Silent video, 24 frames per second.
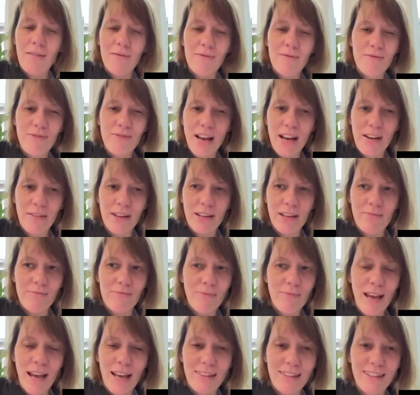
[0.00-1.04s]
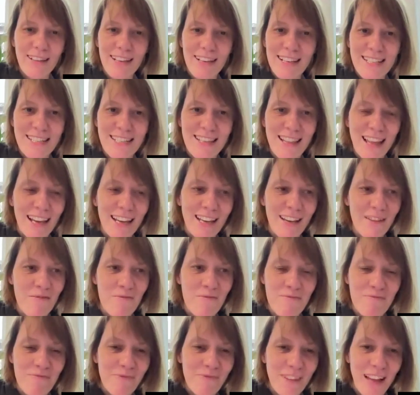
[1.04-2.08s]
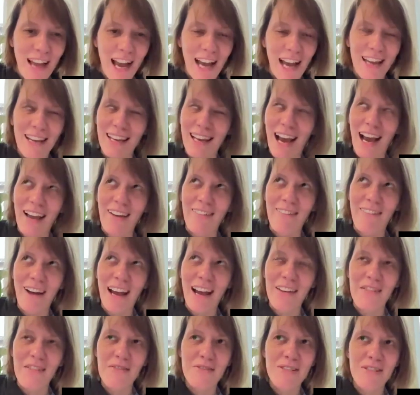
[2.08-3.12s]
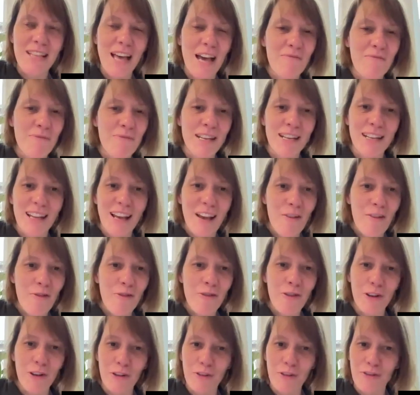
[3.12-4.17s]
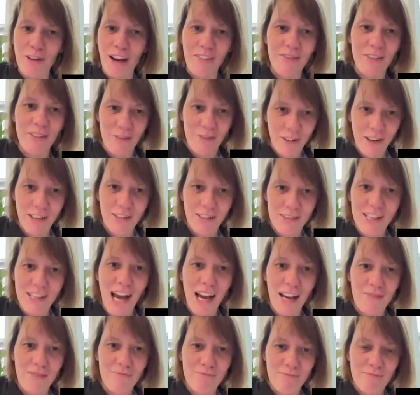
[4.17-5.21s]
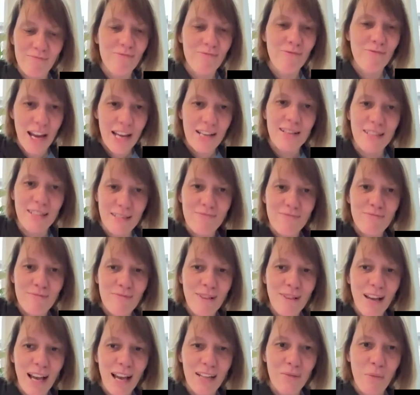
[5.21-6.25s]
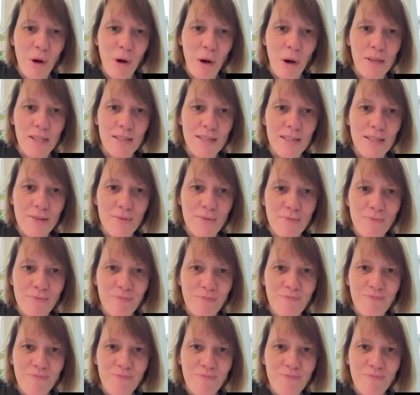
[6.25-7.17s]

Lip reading: very, at least like I use them in 4 or 5 different ways at the moment.